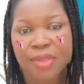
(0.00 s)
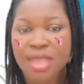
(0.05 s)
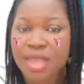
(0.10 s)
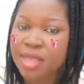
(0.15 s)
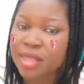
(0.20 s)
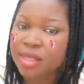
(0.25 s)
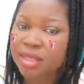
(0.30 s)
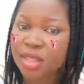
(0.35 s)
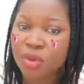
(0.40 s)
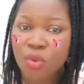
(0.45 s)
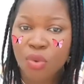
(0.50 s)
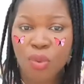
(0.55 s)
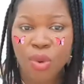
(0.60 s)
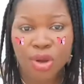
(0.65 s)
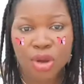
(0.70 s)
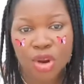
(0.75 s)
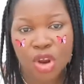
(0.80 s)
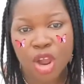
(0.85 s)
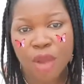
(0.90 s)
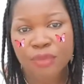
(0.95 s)
they will want
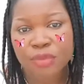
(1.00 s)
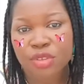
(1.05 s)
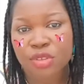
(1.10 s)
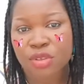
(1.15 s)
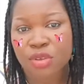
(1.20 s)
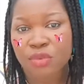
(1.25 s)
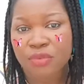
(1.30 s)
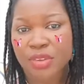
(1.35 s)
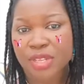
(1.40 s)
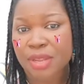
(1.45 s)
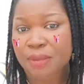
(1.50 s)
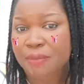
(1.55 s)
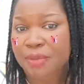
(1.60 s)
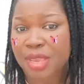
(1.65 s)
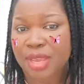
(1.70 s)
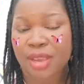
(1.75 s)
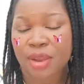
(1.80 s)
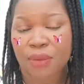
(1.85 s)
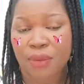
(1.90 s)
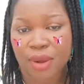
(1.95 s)
to come to you for the
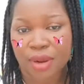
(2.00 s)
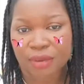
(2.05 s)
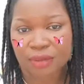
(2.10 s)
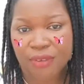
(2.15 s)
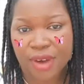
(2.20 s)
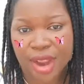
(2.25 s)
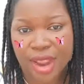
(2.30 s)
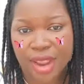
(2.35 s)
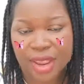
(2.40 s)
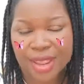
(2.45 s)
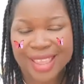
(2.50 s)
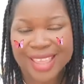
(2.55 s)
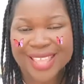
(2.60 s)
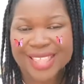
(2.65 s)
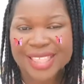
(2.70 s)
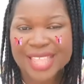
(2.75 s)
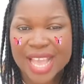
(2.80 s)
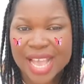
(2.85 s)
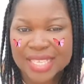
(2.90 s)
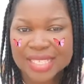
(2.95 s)
bigger one, right?
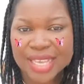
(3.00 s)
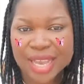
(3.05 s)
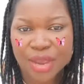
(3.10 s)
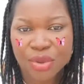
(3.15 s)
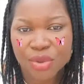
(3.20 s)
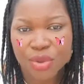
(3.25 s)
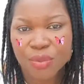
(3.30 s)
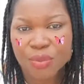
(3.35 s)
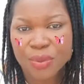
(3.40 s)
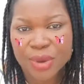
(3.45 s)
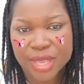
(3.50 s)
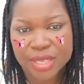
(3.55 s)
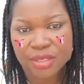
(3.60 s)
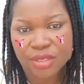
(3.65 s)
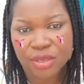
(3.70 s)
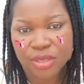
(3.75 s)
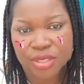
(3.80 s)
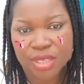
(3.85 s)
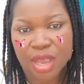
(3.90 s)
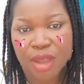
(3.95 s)
And that's how you place
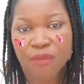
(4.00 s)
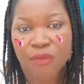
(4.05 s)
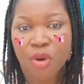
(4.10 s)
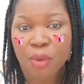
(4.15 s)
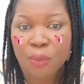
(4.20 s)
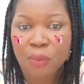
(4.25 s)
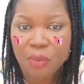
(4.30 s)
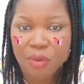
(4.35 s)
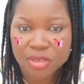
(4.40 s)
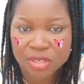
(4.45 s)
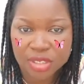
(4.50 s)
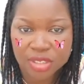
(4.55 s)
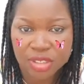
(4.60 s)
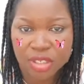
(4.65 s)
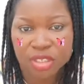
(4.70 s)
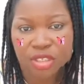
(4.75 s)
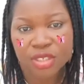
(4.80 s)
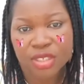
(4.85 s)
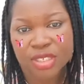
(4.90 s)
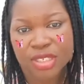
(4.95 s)
yourself or
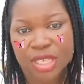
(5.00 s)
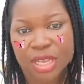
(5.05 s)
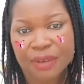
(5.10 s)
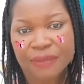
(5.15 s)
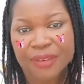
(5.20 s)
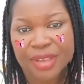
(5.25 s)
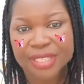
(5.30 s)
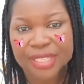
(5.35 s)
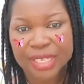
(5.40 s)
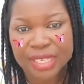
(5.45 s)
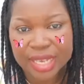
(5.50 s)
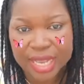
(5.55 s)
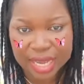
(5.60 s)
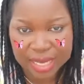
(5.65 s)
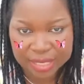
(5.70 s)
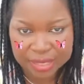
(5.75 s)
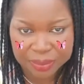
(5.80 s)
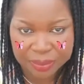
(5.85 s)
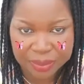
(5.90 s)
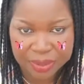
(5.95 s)
position yourself as an
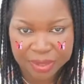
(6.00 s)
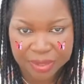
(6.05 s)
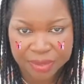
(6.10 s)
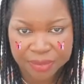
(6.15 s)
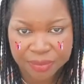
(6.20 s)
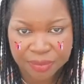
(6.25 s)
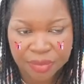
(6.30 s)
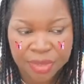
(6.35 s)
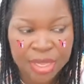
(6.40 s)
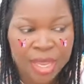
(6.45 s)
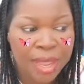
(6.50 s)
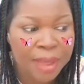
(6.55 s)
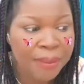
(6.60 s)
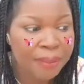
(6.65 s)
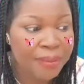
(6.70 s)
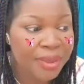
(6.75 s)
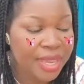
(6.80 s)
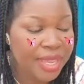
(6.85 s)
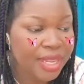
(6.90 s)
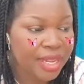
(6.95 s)
expert.
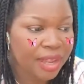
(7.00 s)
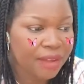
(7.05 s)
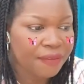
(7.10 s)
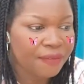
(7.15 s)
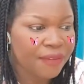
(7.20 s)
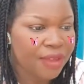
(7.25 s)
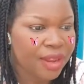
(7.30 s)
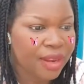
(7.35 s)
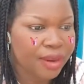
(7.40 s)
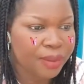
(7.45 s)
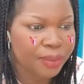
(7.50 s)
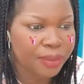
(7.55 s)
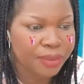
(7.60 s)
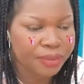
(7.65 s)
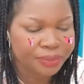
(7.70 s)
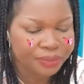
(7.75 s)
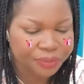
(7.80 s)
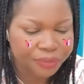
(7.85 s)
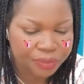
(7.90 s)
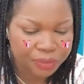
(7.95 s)
Being available,
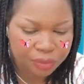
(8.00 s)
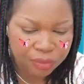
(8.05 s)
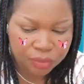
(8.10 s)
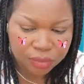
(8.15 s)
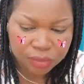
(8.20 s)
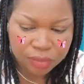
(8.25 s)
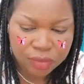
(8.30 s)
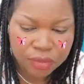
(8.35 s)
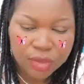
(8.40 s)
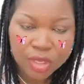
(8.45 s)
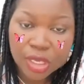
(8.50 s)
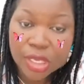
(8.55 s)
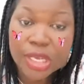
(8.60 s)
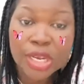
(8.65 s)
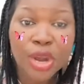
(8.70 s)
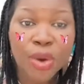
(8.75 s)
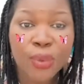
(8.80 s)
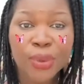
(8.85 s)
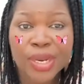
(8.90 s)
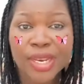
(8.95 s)

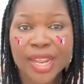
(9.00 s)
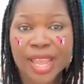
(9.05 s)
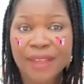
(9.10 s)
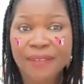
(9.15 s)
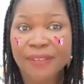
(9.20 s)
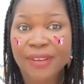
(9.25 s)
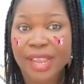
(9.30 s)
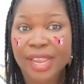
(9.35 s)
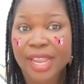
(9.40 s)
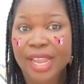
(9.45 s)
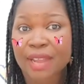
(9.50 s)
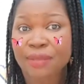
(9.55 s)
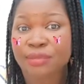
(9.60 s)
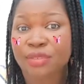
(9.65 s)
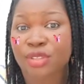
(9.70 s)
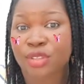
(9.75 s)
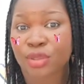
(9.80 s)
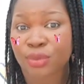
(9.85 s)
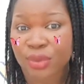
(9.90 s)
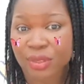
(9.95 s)
going live like I'm
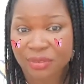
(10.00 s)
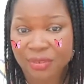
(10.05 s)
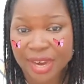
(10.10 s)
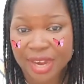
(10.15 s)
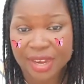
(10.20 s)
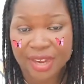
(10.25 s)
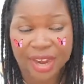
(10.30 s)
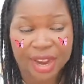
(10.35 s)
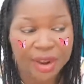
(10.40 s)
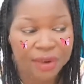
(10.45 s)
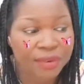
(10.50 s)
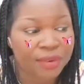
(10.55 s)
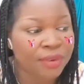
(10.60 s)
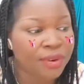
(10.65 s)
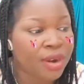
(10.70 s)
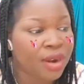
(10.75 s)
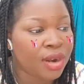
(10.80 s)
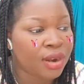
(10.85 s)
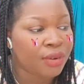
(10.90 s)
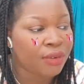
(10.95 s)
doing right now,
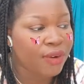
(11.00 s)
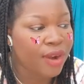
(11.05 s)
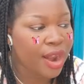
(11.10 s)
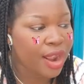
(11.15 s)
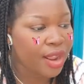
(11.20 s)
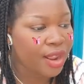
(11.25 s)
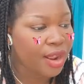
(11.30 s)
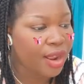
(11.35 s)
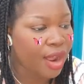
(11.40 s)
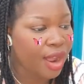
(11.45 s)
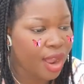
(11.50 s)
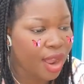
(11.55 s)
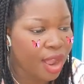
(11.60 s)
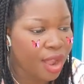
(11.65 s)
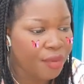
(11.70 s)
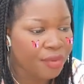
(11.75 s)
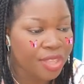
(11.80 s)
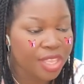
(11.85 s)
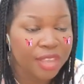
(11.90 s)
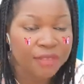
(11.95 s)
right?
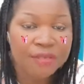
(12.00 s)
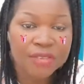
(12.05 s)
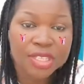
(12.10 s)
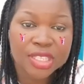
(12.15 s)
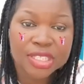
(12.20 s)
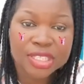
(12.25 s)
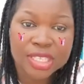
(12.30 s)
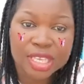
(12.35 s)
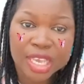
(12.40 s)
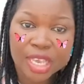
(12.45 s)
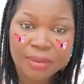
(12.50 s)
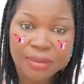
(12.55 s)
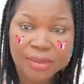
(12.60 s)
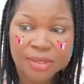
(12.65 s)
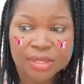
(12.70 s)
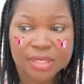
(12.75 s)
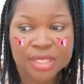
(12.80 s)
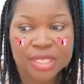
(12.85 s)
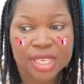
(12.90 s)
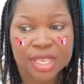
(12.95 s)
Giving
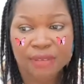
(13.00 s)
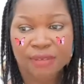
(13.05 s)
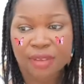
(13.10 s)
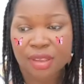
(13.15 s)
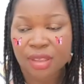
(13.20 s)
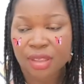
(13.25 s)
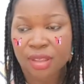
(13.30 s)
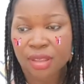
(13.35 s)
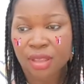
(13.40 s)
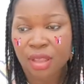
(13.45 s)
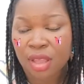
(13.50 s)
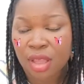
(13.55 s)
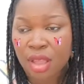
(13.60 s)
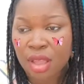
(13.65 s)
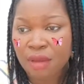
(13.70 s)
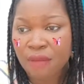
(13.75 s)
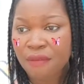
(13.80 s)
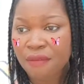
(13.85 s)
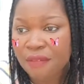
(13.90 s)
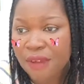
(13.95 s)
tips, giving
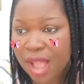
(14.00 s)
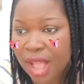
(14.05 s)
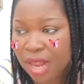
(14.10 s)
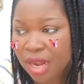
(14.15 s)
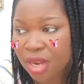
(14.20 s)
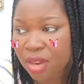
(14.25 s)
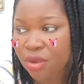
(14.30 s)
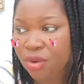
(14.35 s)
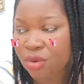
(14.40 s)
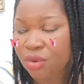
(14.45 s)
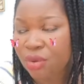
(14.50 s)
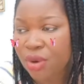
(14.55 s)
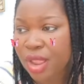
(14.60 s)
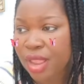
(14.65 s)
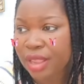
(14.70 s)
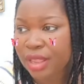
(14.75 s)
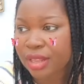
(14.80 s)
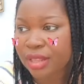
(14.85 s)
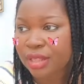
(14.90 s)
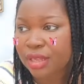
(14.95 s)
value,
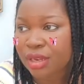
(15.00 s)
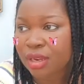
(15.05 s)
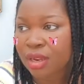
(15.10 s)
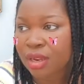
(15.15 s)
and